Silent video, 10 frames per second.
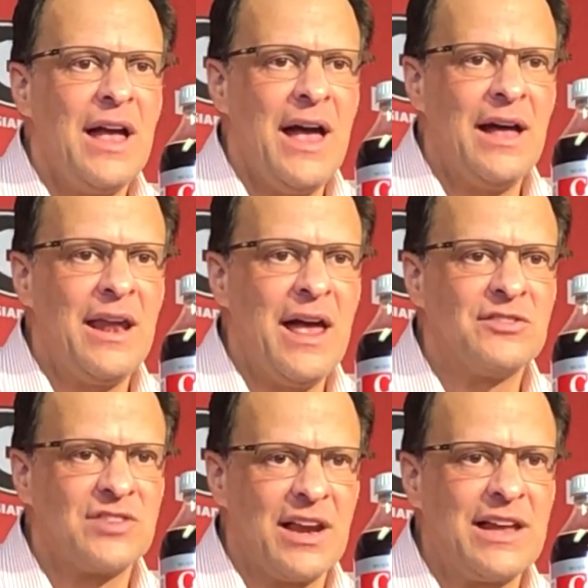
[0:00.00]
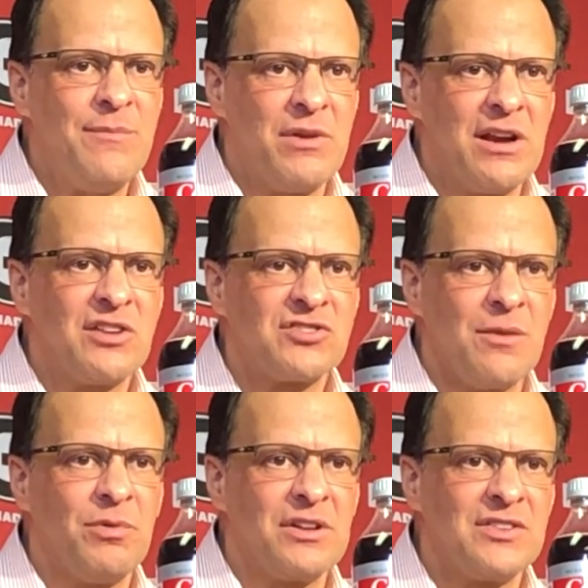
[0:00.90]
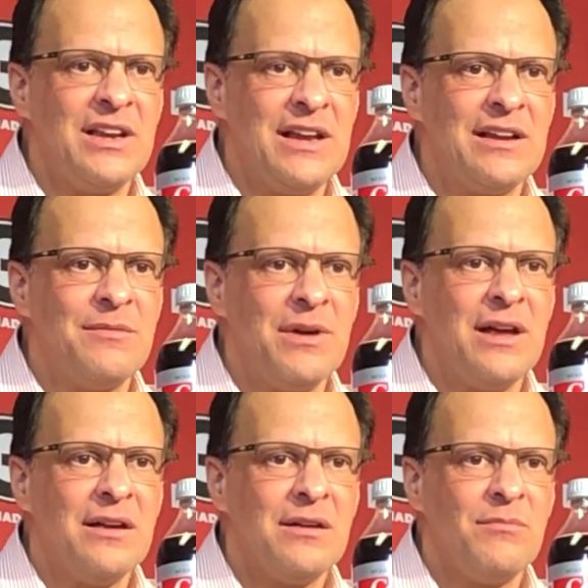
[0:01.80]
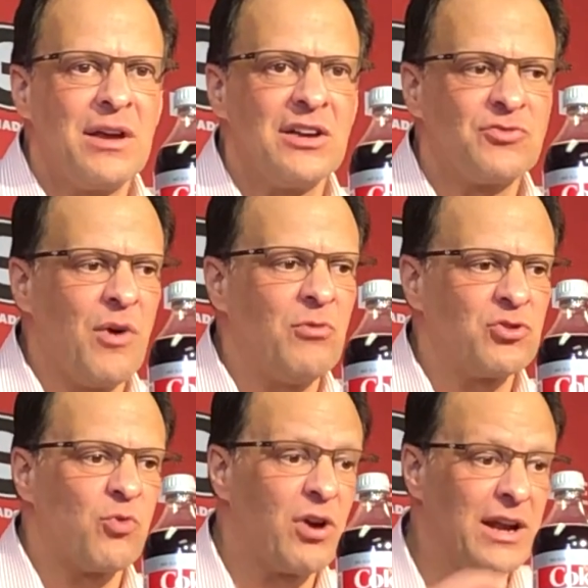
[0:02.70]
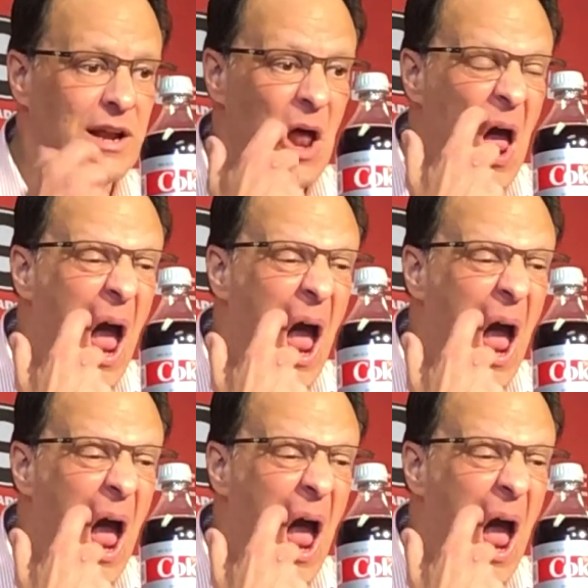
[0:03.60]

And instead of keeping it as simple as it needed to be. Because what was working